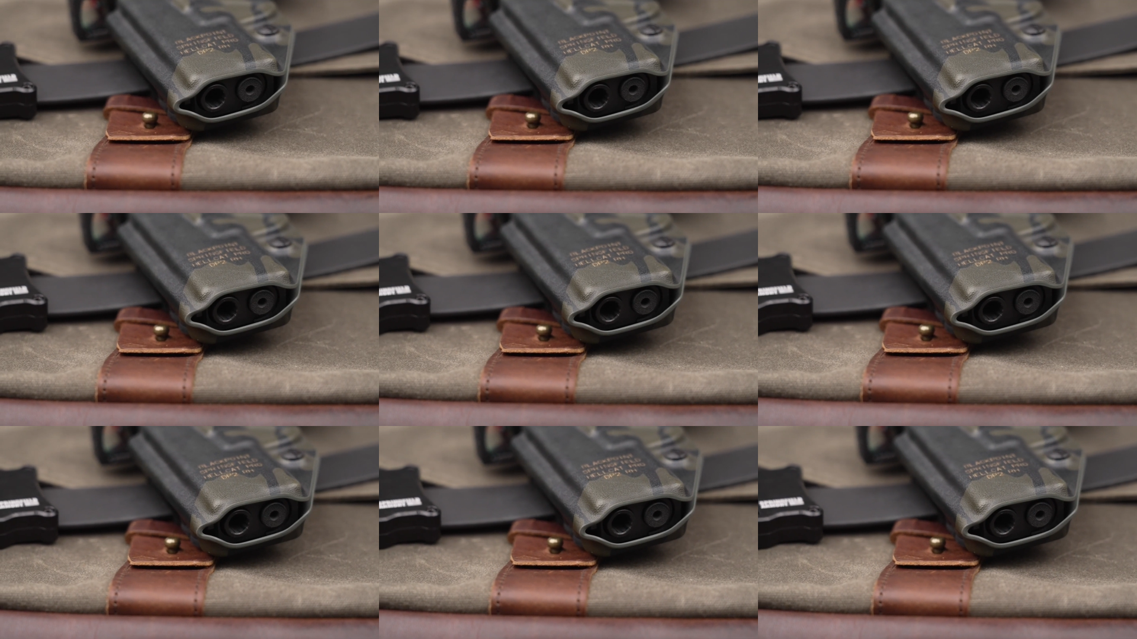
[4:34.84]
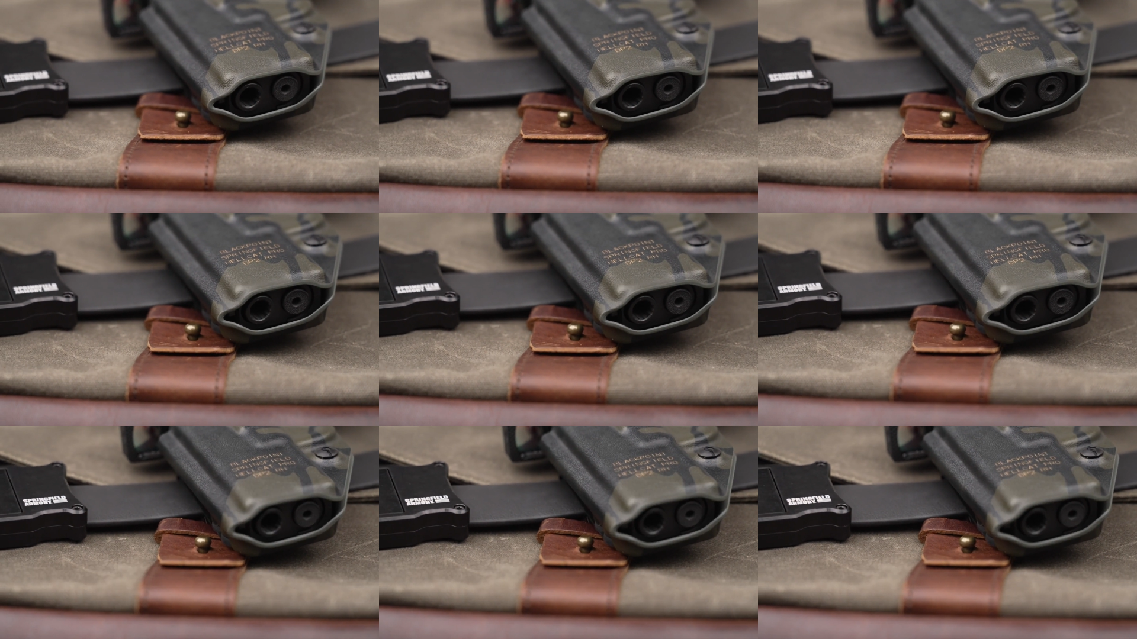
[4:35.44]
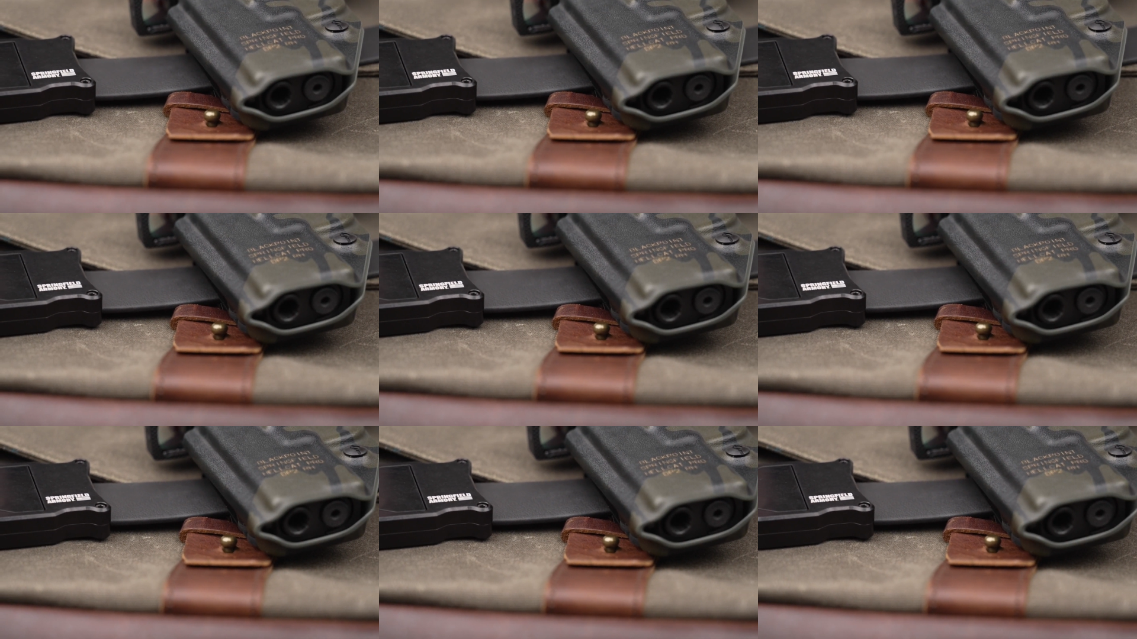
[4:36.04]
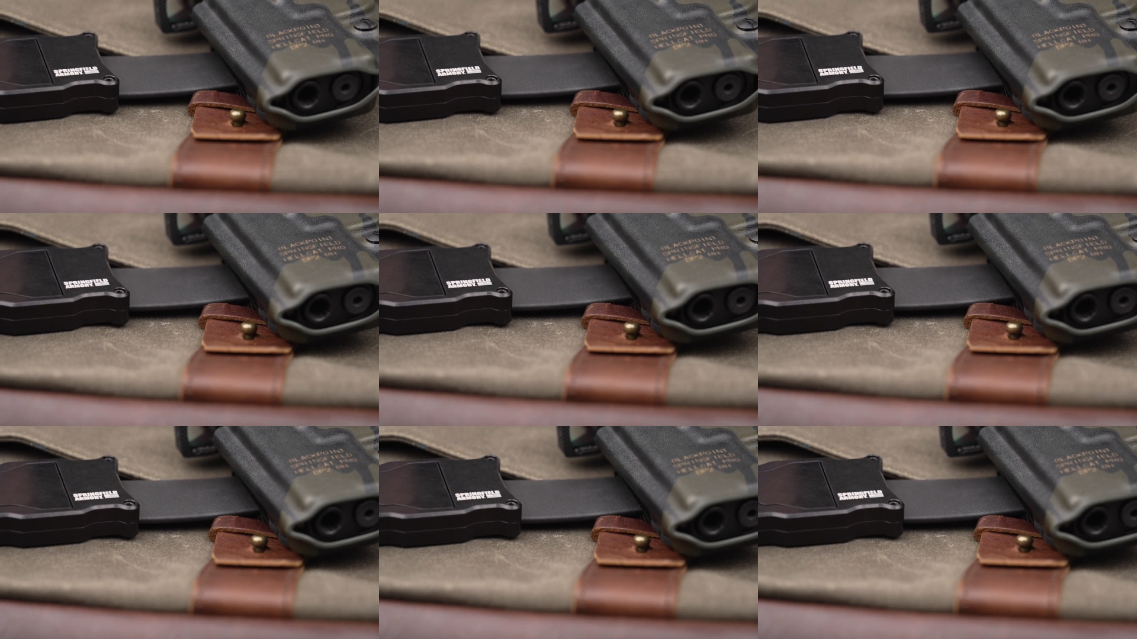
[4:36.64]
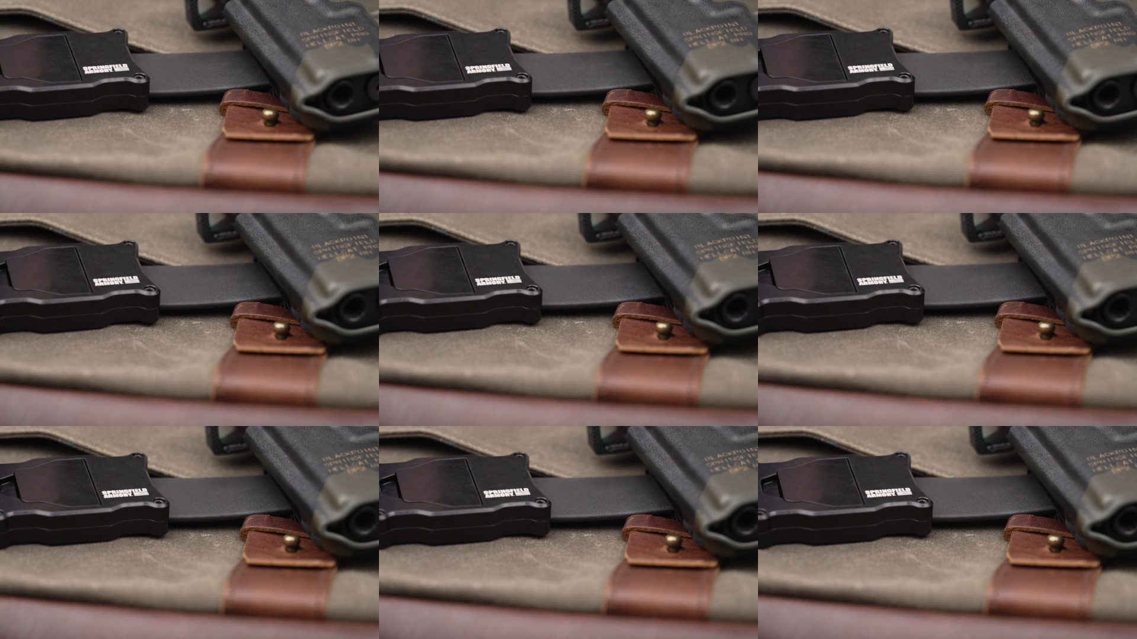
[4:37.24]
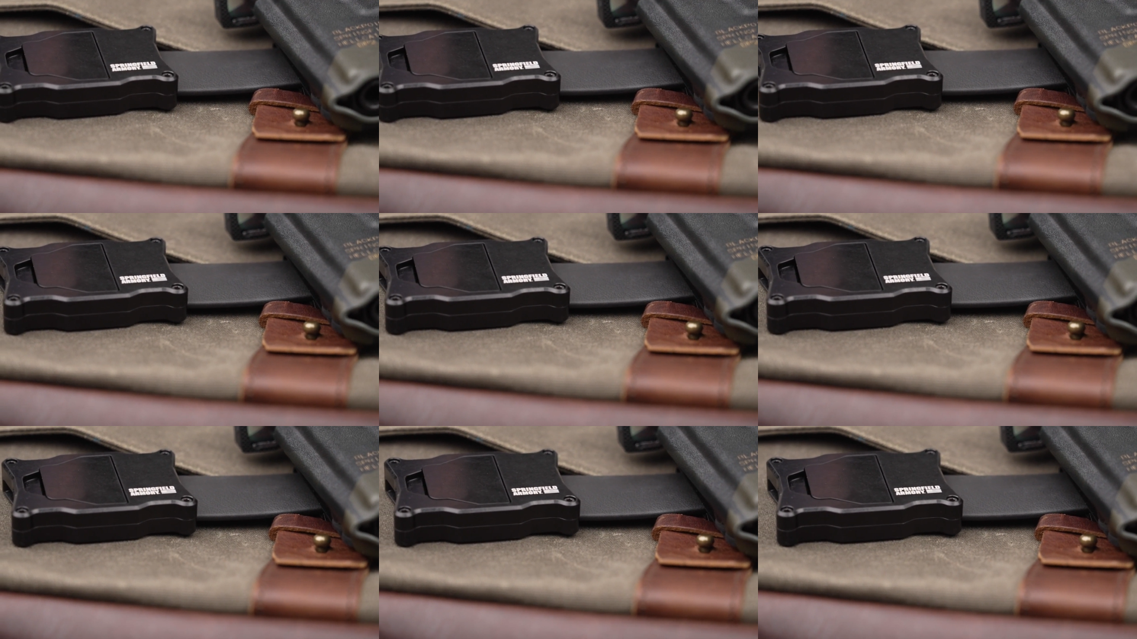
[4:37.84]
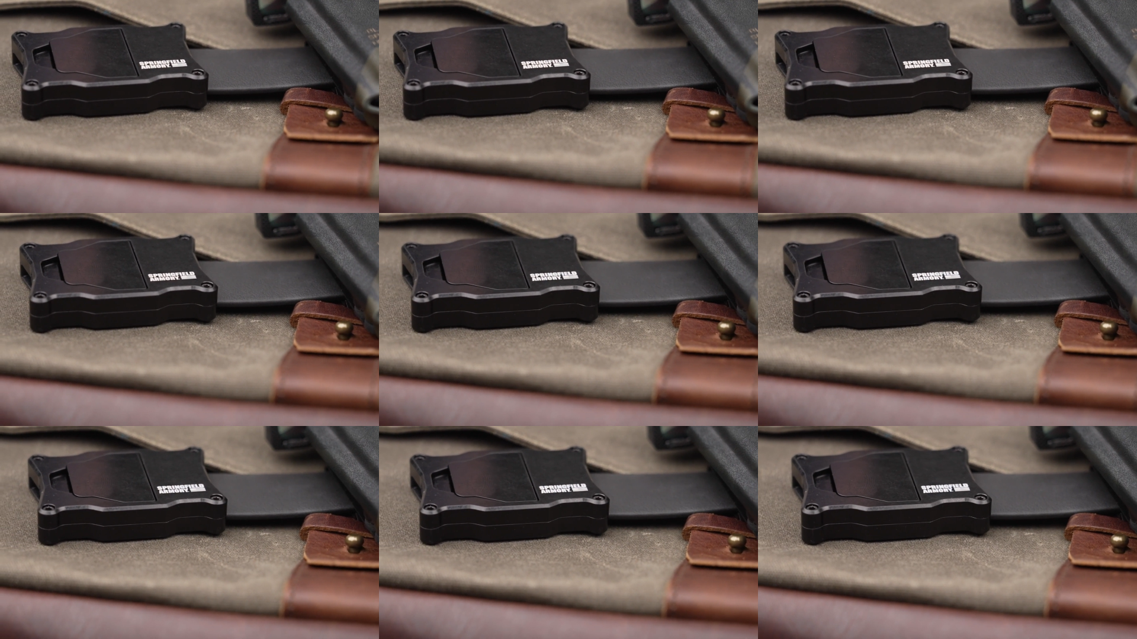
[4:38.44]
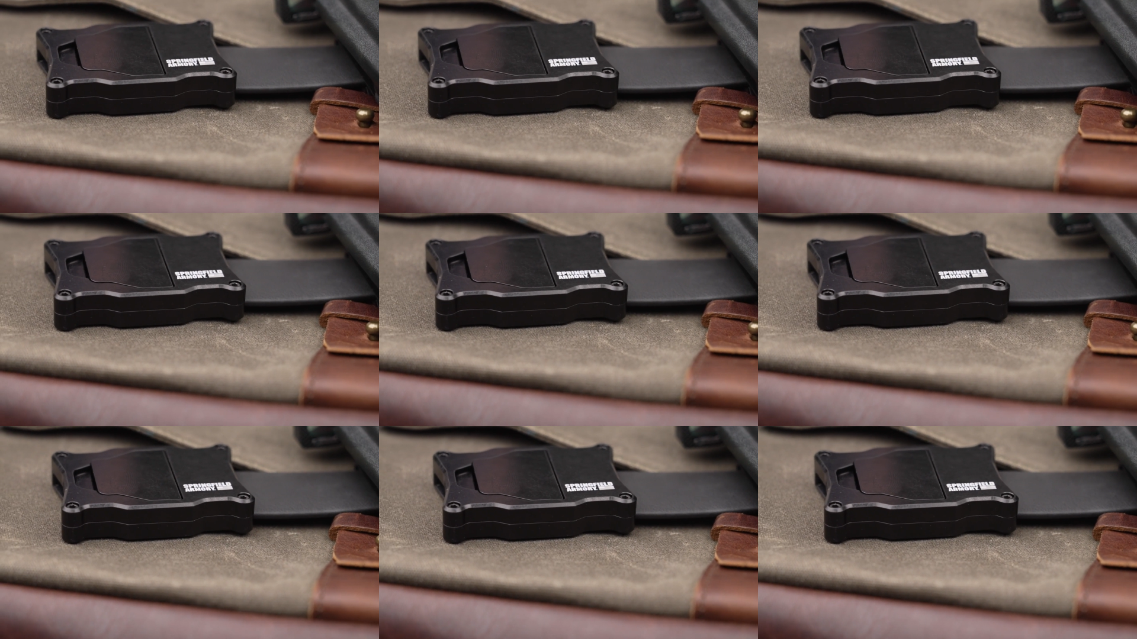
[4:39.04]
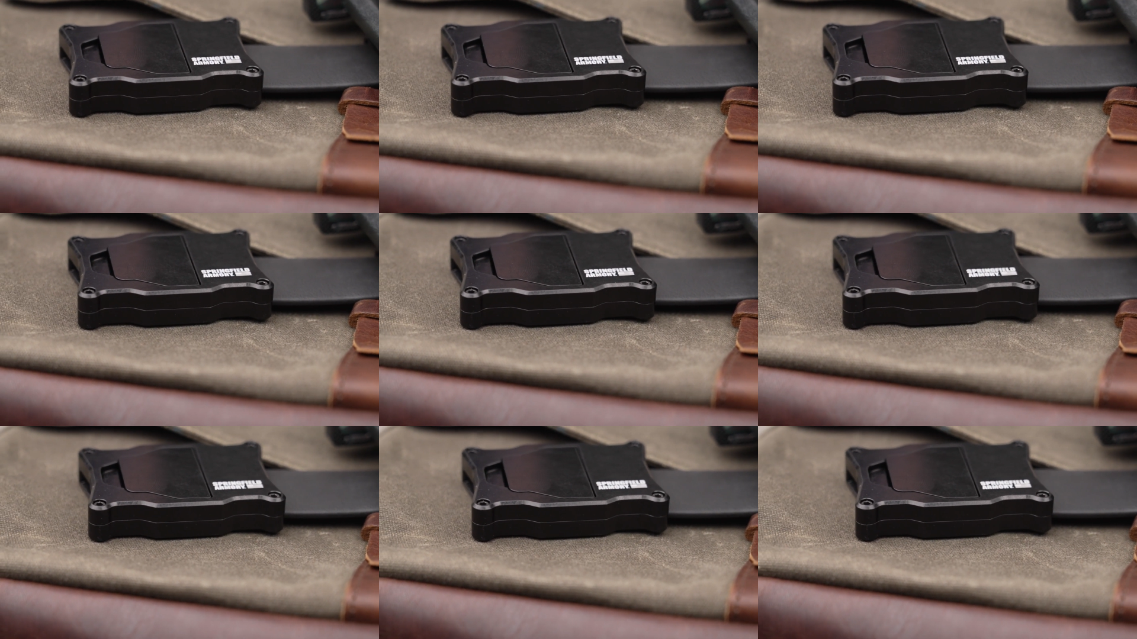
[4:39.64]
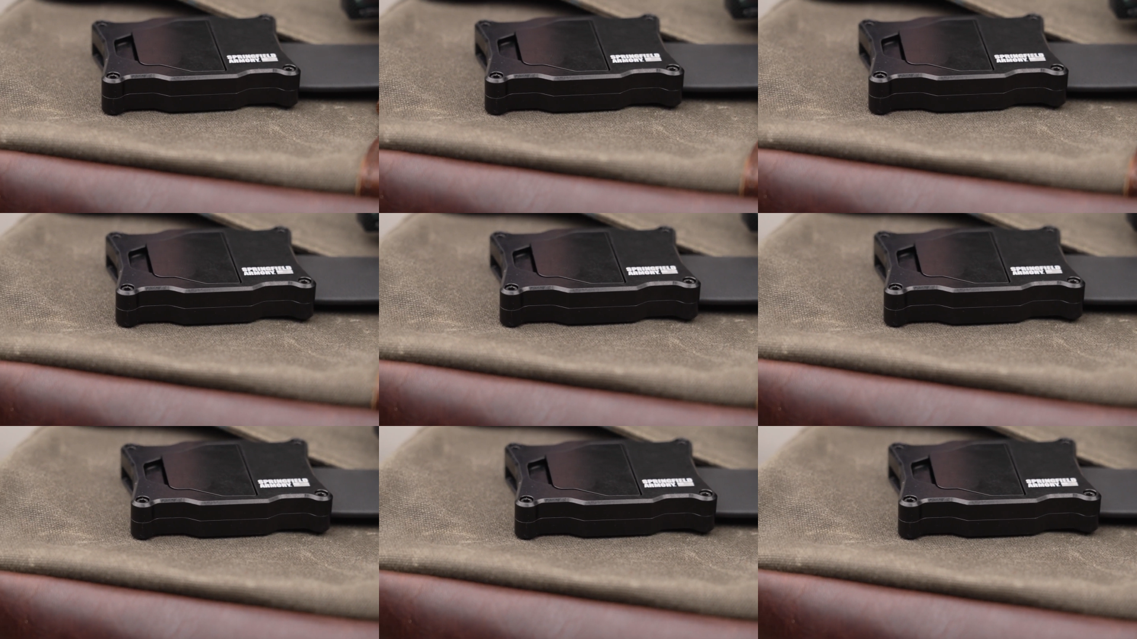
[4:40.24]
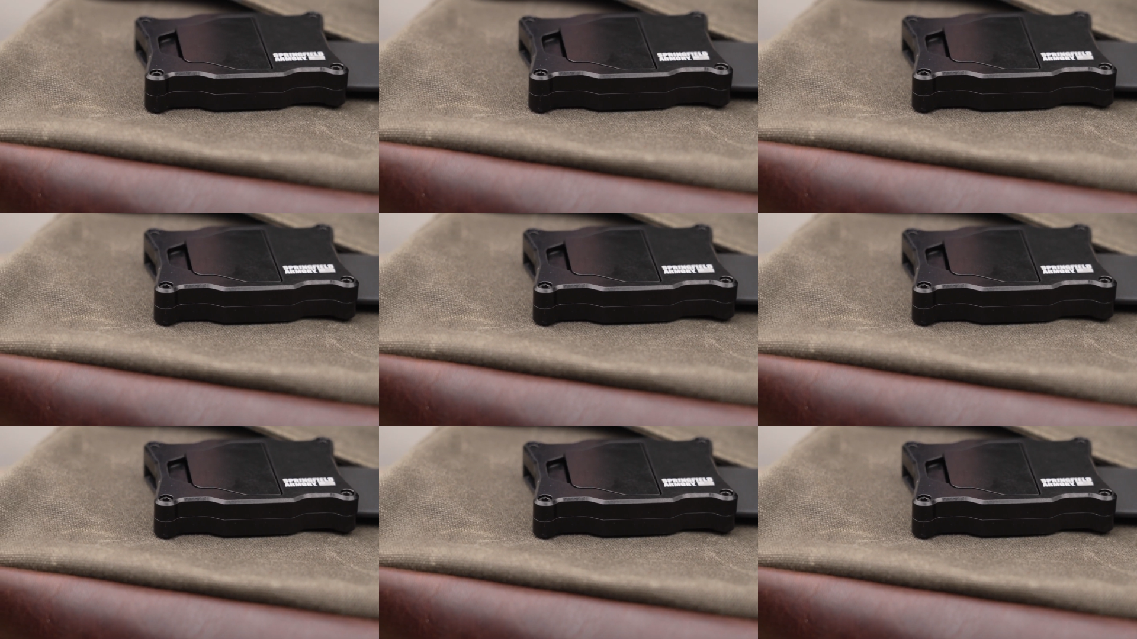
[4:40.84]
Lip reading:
(no speaker visible)